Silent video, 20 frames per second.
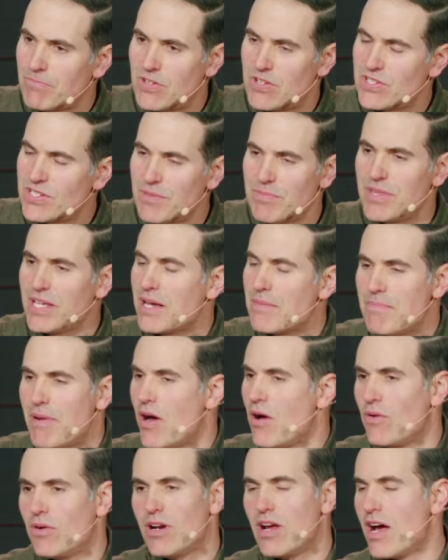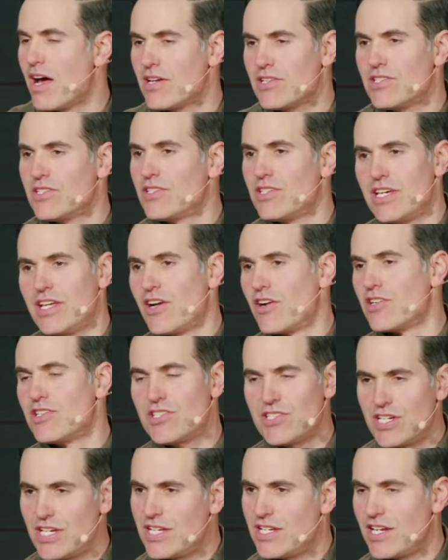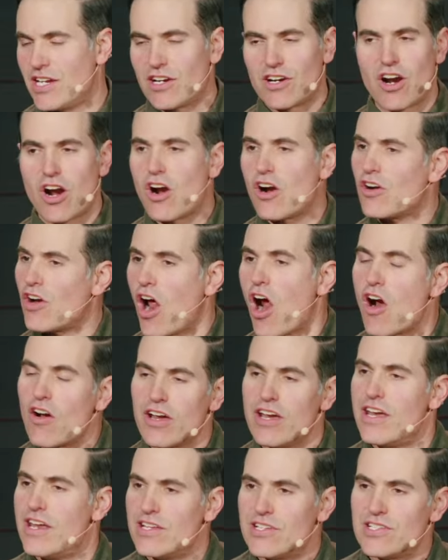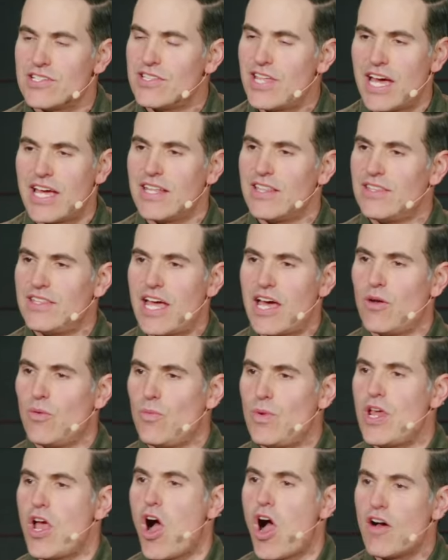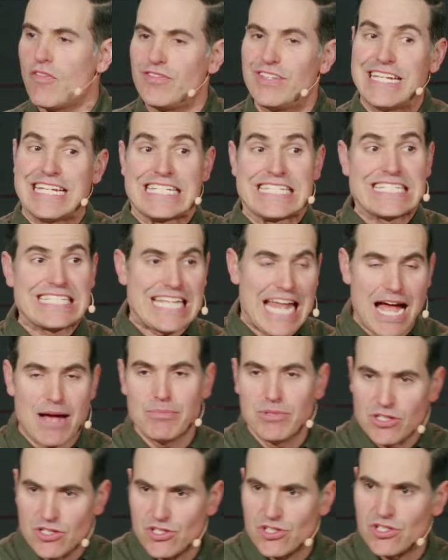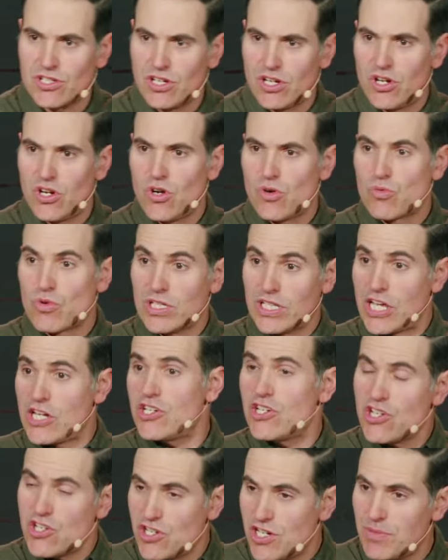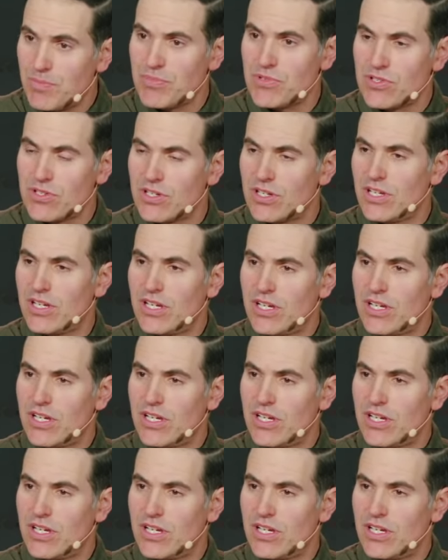There's something about us in our sin and our hard heartedness that, that we often establish relationships